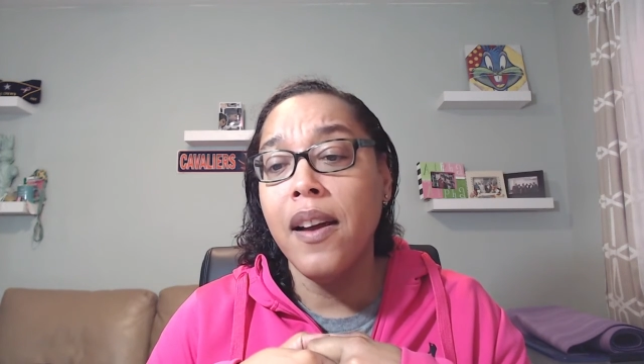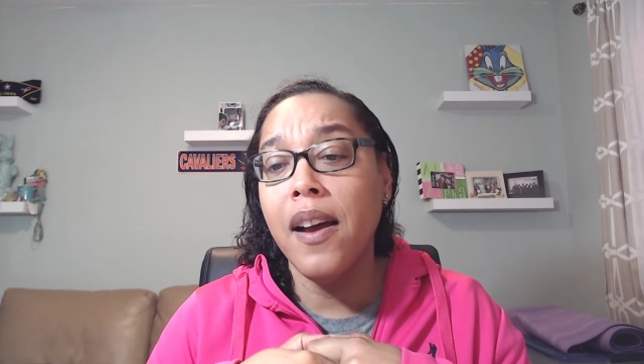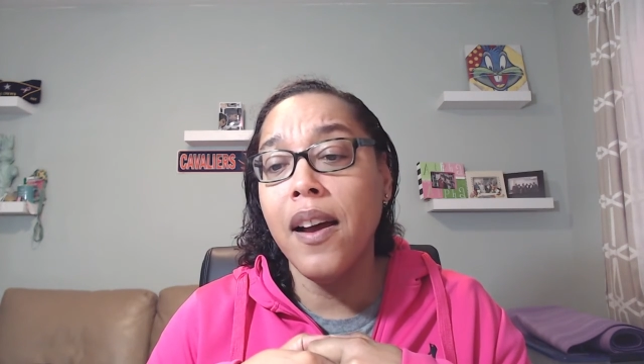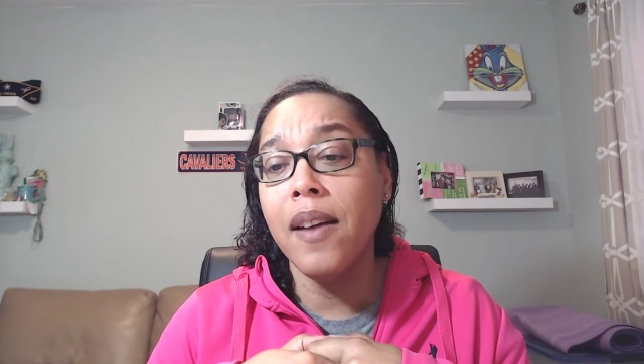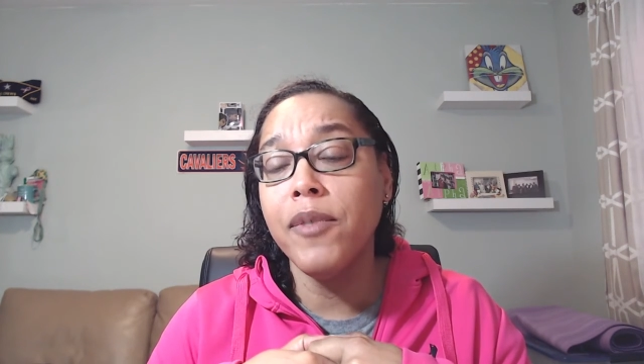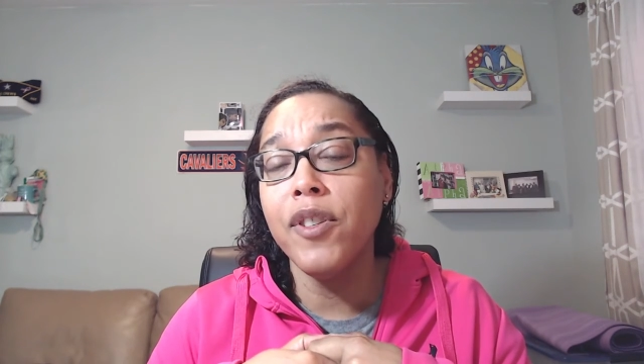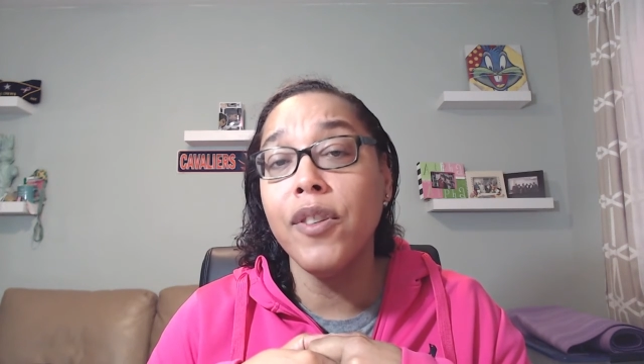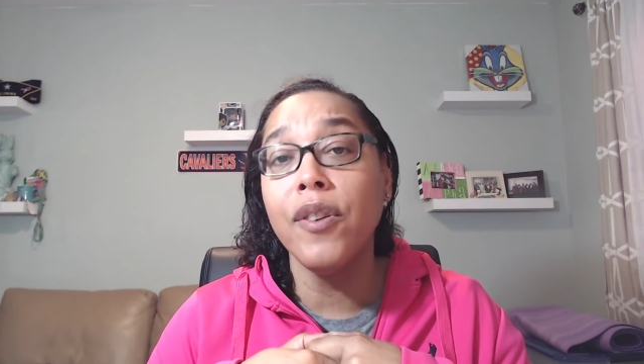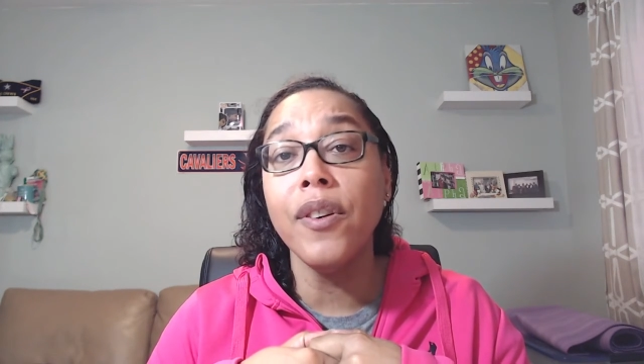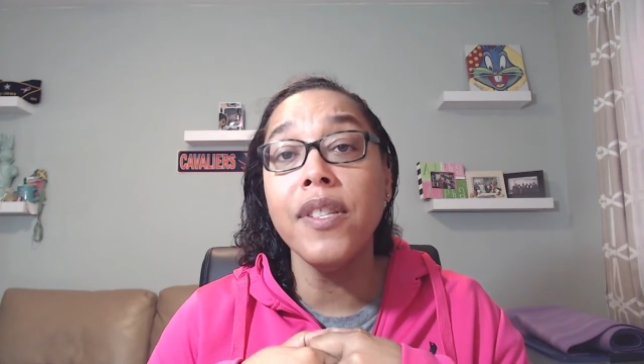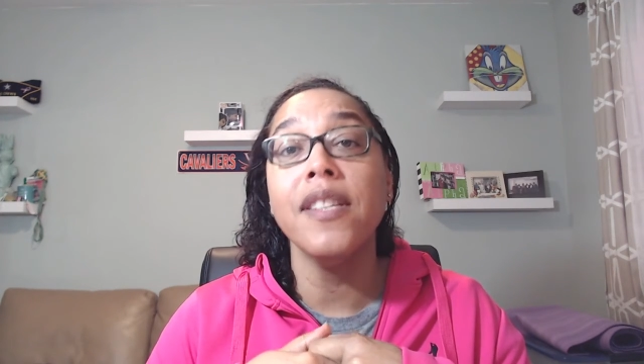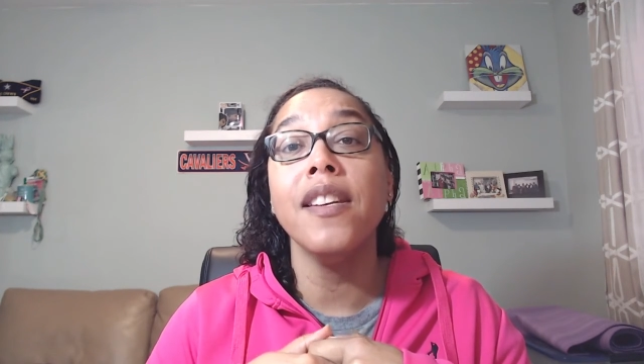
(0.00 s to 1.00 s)
to
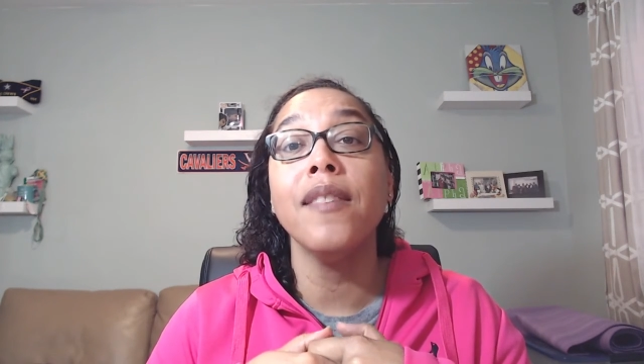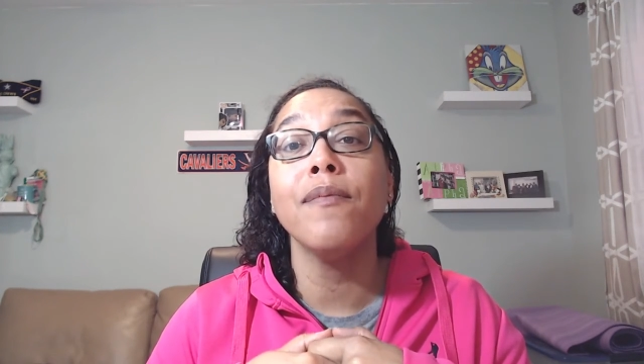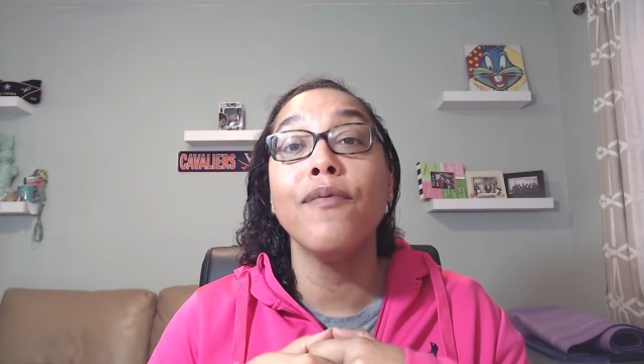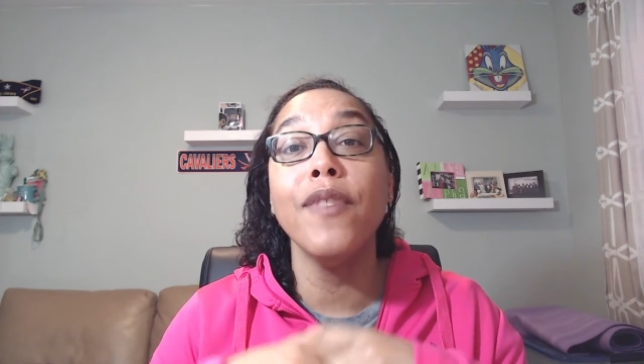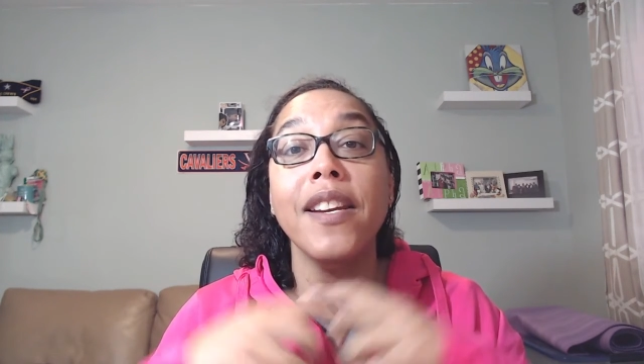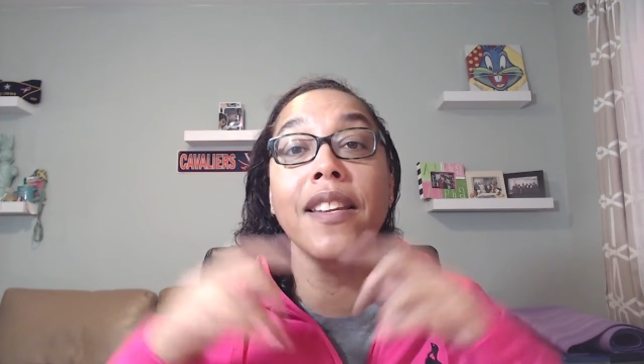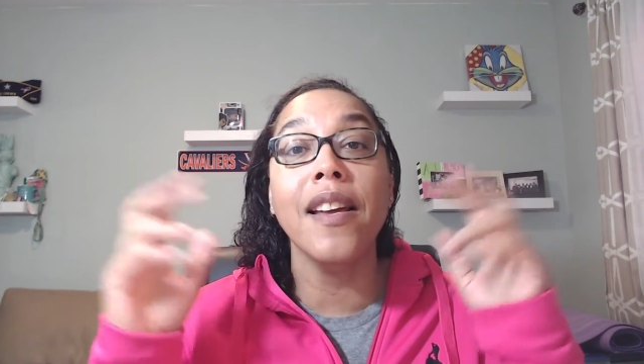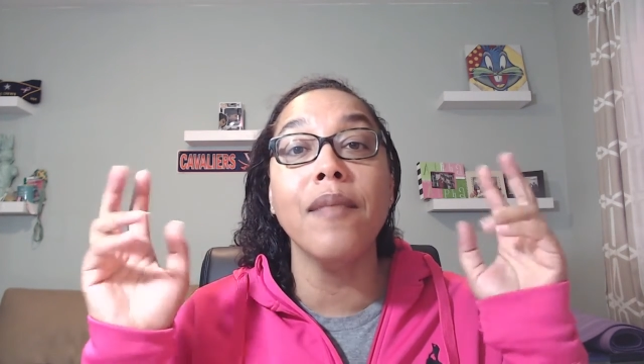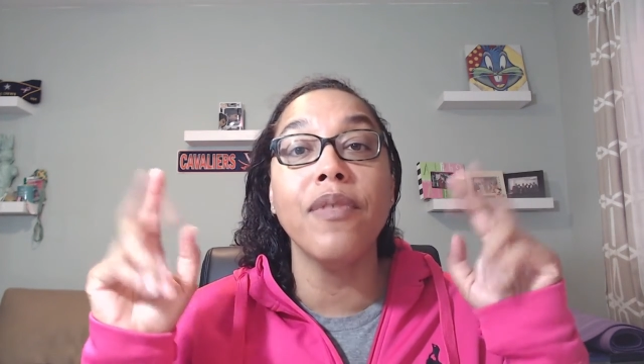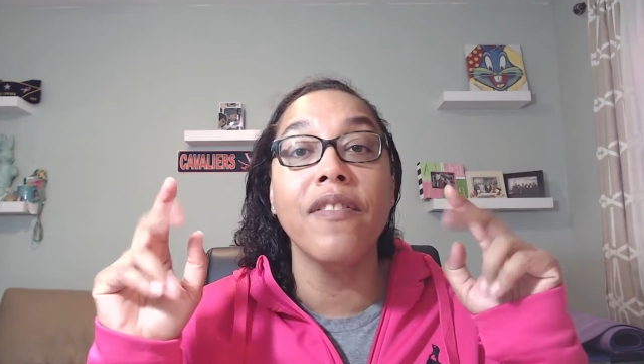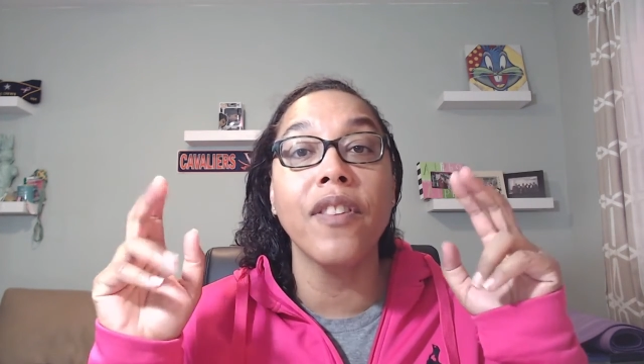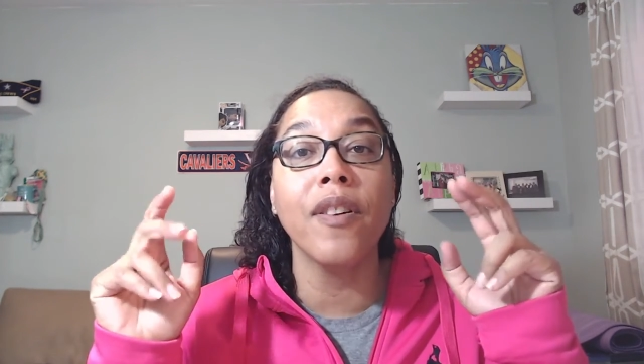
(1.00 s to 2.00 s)
your team winning that
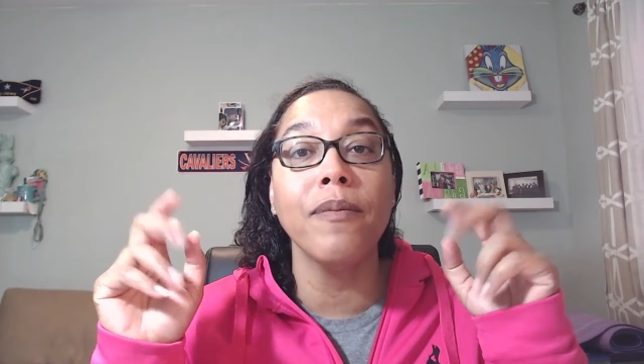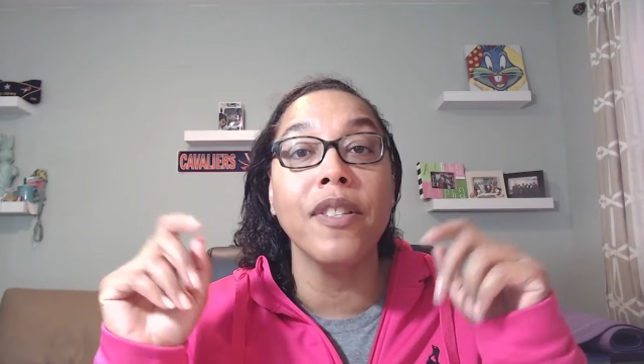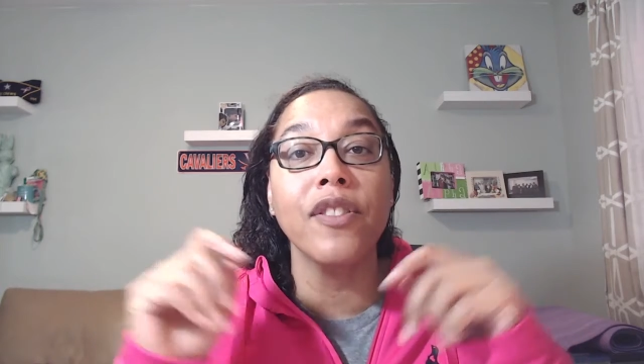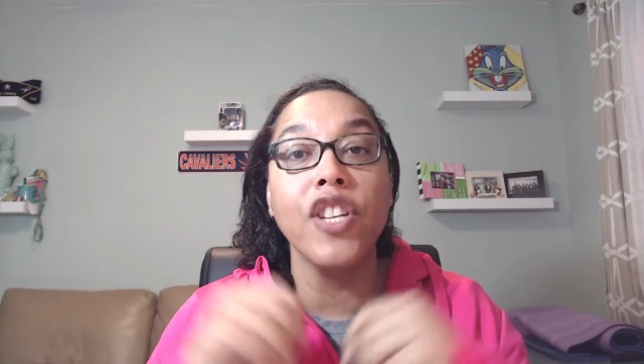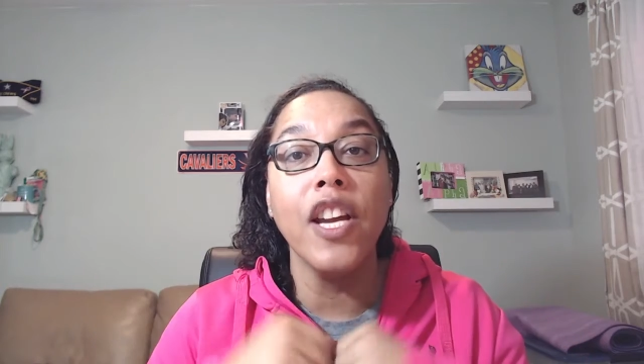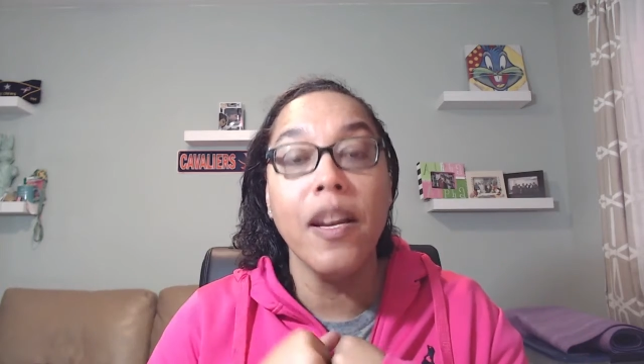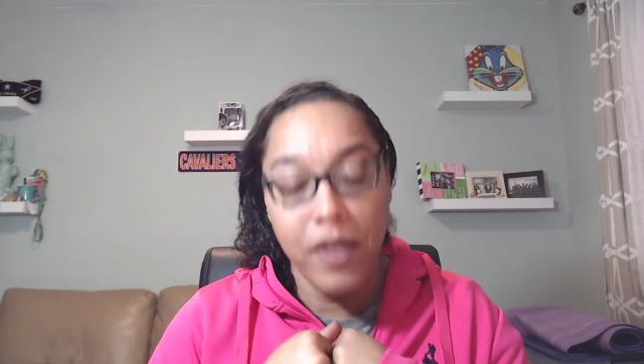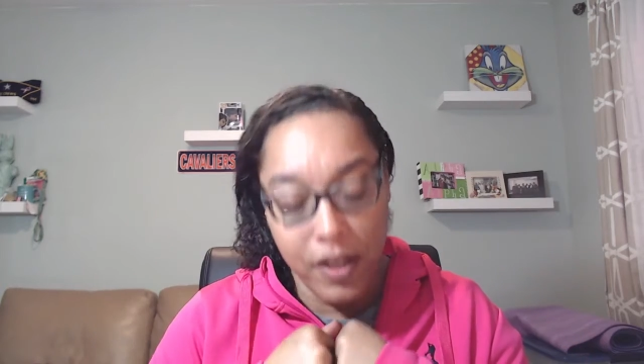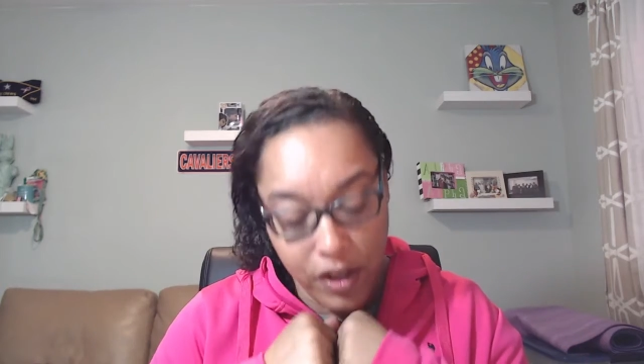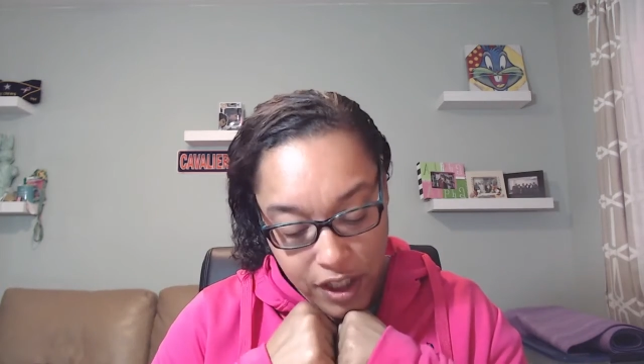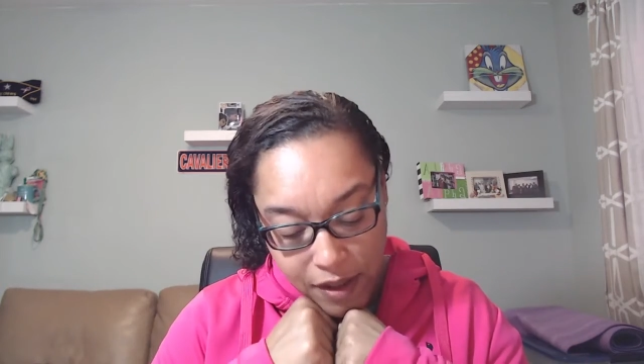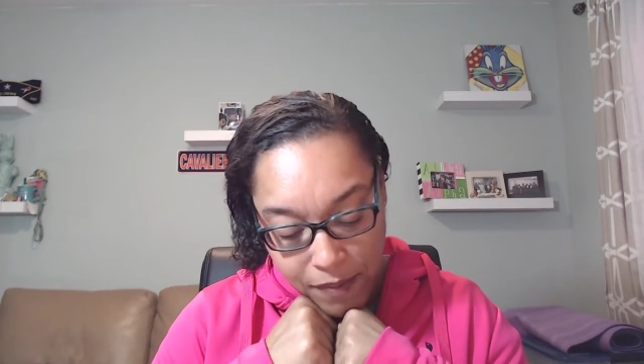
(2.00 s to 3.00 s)
proverbial
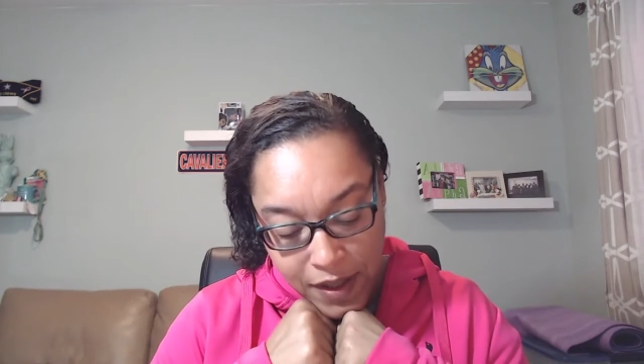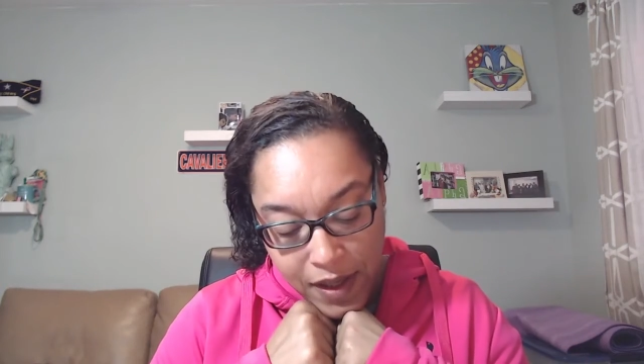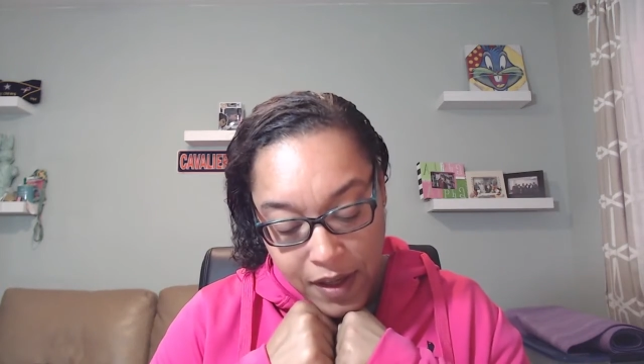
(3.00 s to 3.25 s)
championship?